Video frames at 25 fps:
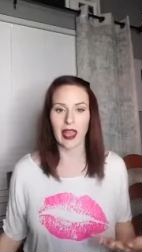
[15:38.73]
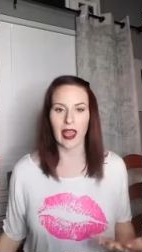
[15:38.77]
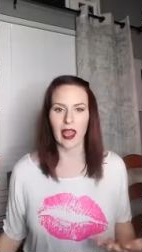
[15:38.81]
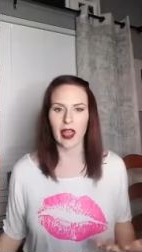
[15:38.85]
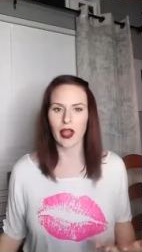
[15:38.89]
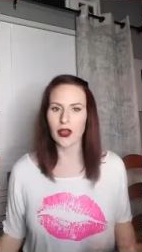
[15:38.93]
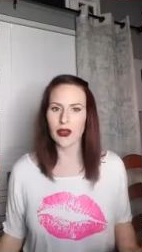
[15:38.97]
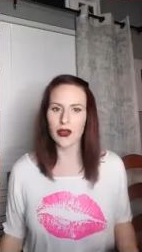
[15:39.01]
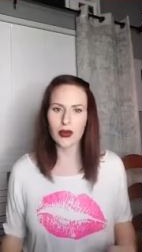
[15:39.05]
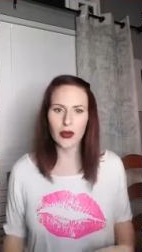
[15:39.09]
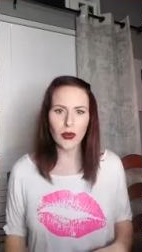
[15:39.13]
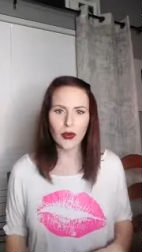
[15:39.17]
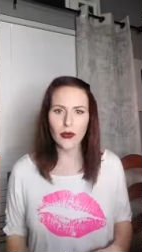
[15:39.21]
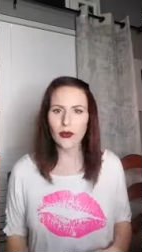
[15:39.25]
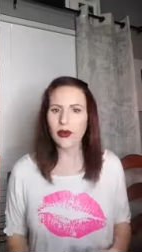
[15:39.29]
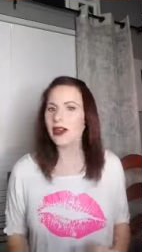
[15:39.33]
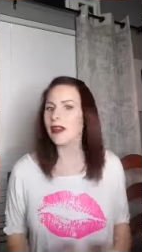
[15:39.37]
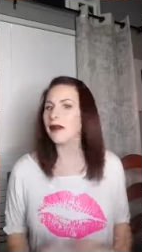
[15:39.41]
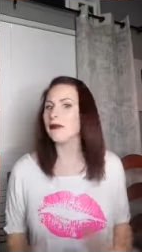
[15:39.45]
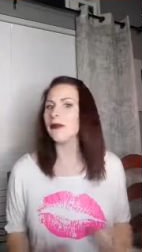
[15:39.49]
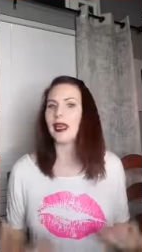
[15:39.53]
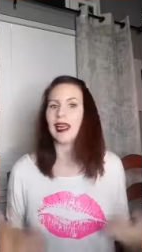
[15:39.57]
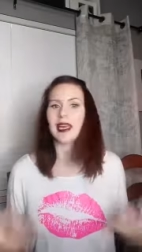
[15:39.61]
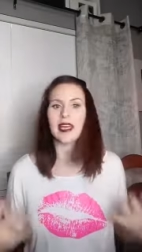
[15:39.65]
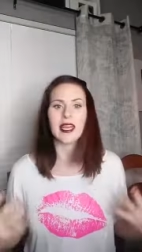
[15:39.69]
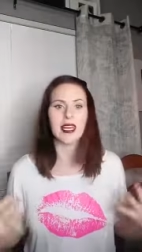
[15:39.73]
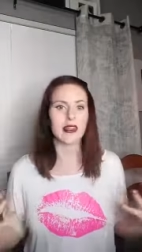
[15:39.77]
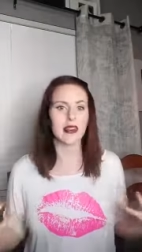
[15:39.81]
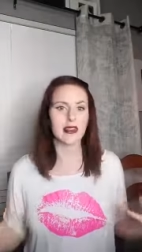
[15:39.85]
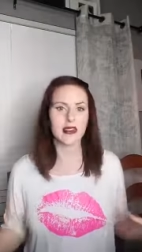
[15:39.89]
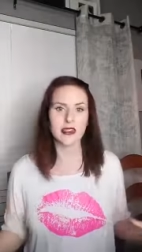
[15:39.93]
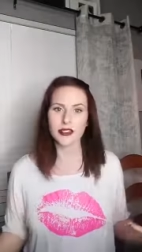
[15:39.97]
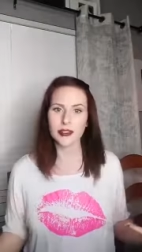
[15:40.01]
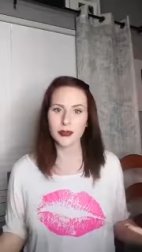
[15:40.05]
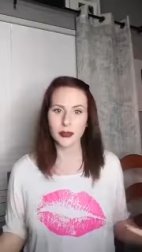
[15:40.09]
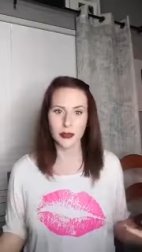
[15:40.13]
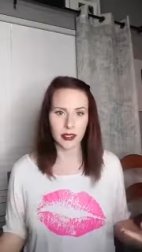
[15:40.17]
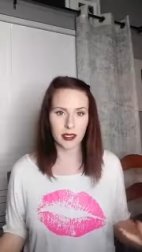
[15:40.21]
You don't want to make it
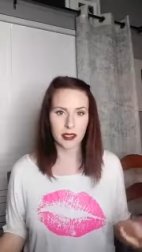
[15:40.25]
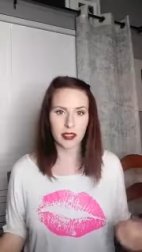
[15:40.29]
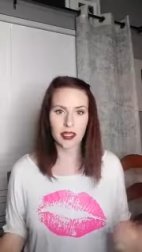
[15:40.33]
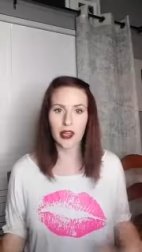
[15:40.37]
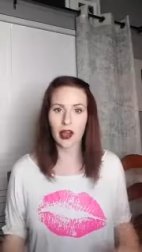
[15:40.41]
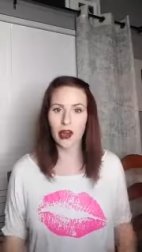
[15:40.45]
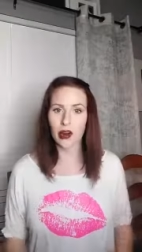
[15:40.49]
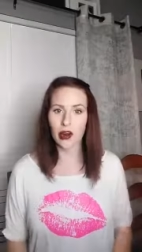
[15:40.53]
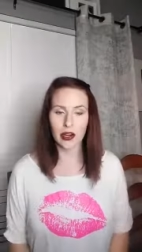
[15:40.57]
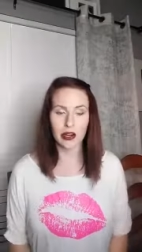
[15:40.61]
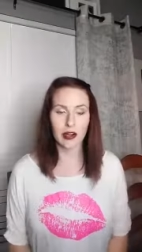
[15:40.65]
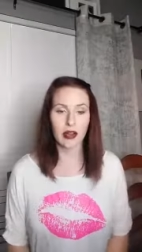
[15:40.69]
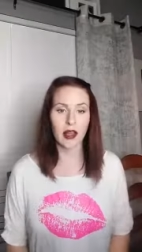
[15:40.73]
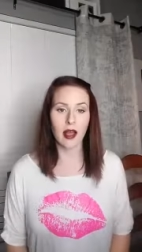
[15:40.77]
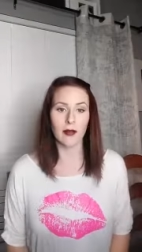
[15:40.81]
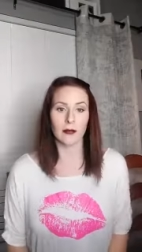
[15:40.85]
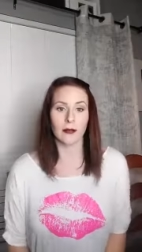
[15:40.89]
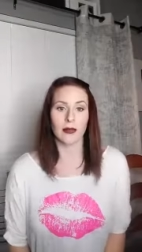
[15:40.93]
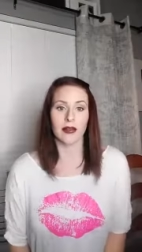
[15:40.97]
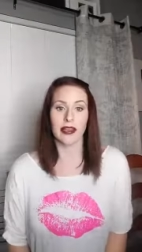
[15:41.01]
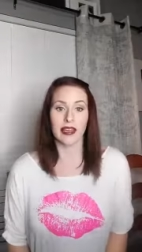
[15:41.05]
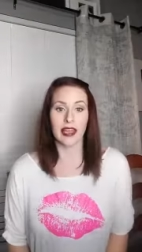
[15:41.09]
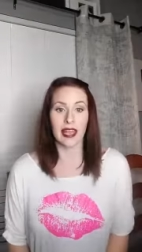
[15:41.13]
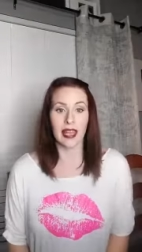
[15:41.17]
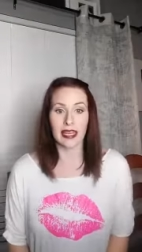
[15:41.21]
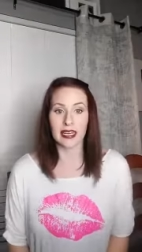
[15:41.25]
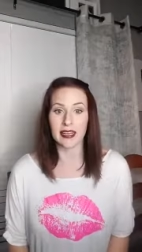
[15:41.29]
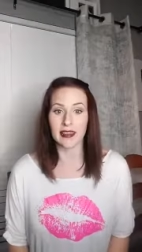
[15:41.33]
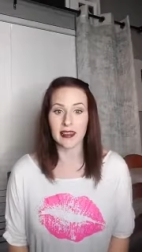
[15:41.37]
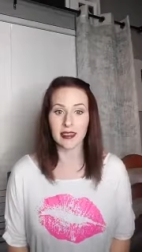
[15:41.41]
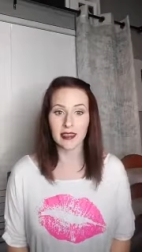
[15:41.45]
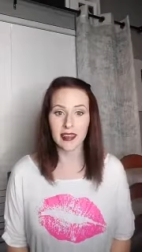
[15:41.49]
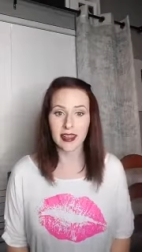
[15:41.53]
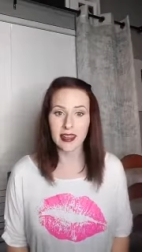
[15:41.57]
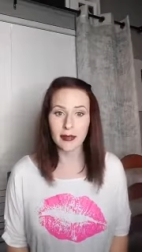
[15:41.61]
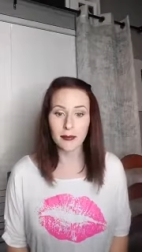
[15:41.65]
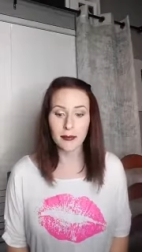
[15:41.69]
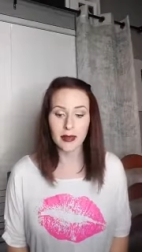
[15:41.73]
this really hard, complicated
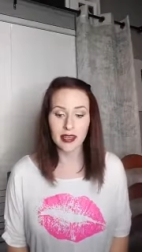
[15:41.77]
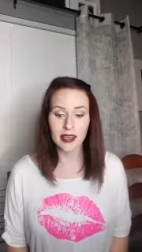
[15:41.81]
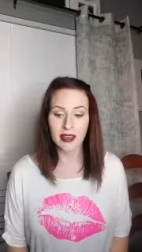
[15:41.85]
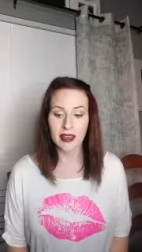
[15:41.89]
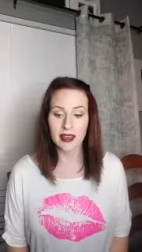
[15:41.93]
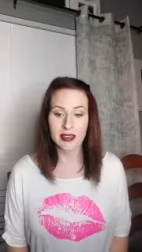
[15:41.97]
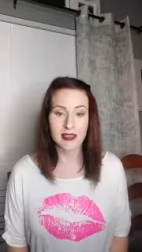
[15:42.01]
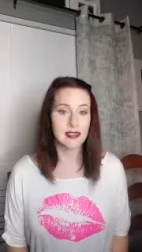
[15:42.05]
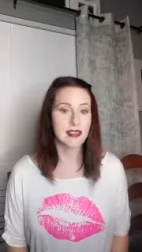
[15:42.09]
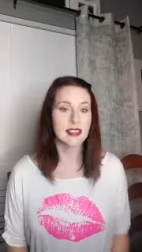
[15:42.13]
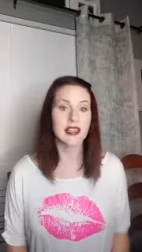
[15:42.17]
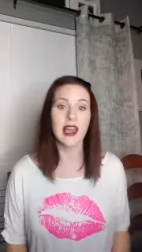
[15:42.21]
thing, because